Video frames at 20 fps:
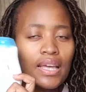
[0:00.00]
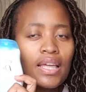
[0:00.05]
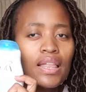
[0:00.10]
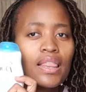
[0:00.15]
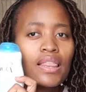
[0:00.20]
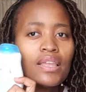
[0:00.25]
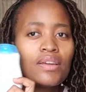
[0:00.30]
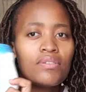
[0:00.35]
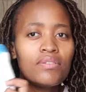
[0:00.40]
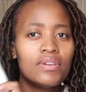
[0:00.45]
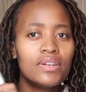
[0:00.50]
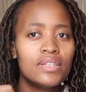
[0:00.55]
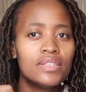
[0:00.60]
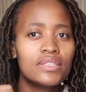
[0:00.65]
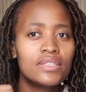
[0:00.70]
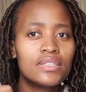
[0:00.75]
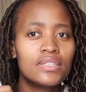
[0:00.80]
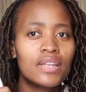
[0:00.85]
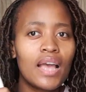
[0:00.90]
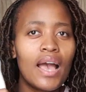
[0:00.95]
The
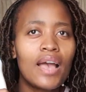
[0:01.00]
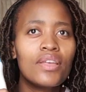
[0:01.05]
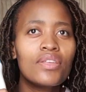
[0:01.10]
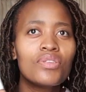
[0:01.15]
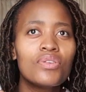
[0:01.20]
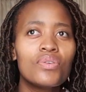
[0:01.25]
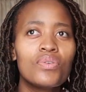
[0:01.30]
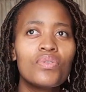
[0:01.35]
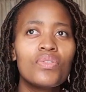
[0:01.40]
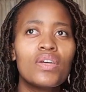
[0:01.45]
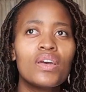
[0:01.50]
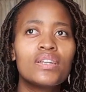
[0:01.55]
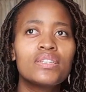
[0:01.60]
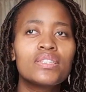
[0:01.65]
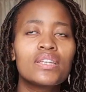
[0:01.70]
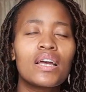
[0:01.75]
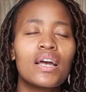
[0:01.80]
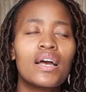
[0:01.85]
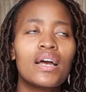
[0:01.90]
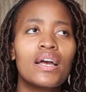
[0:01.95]
reason I knew that
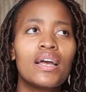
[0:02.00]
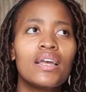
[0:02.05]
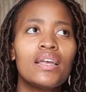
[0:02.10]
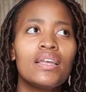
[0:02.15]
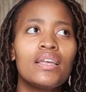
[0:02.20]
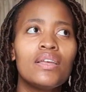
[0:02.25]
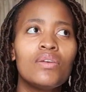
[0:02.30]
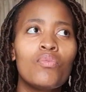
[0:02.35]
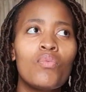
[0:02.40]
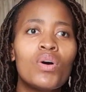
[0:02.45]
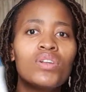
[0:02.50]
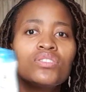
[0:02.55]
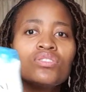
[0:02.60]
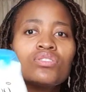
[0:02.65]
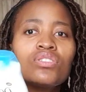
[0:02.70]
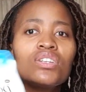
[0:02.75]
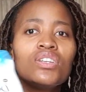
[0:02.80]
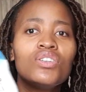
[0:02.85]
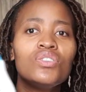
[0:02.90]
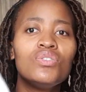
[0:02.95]
I wasn't
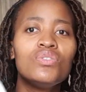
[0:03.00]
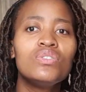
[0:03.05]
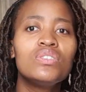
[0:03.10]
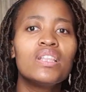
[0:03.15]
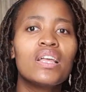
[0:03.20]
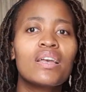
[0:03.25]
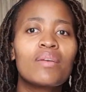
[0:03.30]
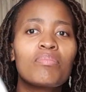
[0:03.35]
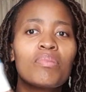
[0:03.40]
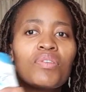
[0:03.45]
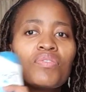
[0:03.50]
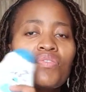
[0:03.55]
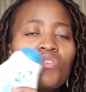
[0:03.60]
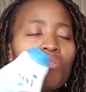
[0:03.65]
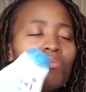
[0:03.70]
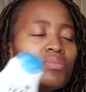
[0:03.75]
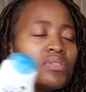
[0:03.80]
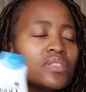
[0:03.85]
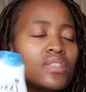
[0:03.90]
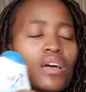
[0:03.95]
gonna use like
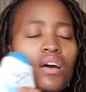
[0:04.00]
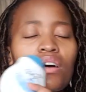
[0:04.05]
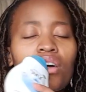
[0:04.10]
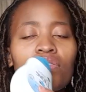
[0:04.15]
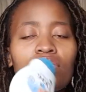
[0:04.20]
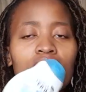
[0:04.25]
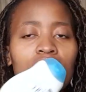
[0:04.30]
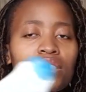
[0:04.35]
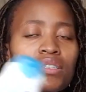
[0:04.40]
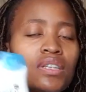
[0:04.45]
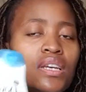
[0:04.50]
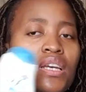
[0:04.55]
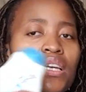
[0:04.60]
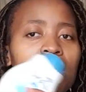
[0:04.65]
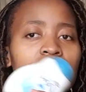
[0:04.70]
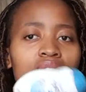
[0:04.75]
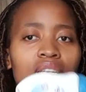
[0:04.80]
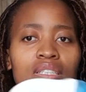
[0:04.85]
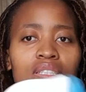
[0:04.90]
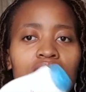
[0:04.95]
perfumed stuff and
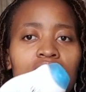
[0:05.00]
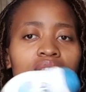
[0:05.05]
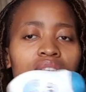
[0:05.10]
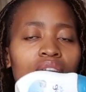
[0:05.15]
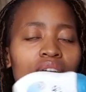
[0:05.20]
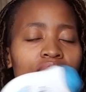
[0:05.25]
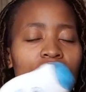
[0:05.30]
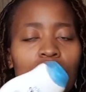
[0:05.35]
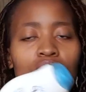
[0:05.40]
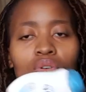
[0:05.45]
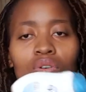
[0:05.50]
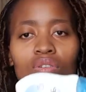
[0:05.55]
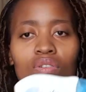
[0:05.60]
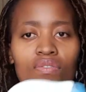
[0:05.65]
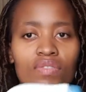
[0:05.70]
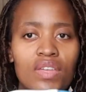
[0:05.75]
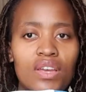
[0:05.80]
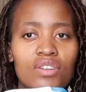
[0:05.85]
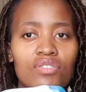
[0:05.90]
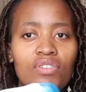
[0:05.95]
scented stuff and all
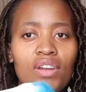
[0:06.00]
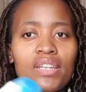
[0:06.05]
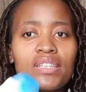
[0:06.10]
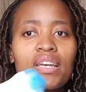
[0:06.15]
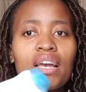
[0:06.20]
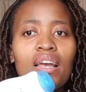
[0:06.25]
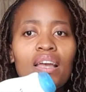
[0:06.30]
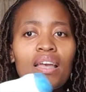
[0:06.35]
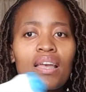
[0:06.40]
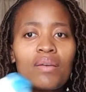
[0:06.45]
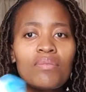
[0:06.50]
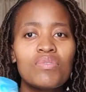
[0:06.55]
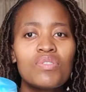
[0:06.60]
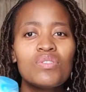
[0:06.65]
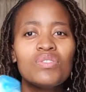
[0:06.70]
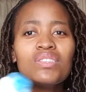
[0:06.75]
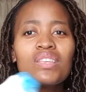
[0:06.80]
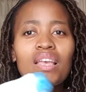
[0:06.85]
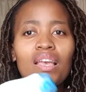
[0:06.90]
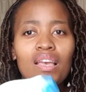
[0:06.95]
of that, right? I am
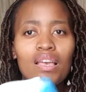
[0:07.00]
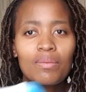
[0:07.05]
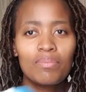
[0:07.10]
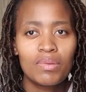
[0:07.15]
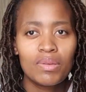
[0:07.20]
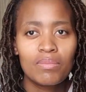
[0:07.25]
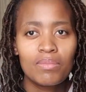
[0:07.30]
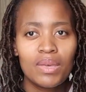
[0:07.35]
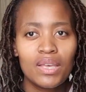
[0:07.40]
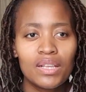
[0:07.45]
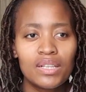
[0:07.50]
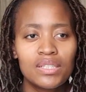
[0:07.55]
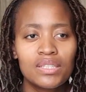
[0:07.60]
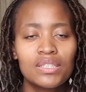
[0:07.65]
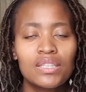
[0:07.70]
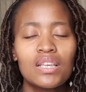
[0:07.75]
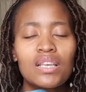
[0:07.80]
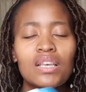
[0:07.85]
using Epimax,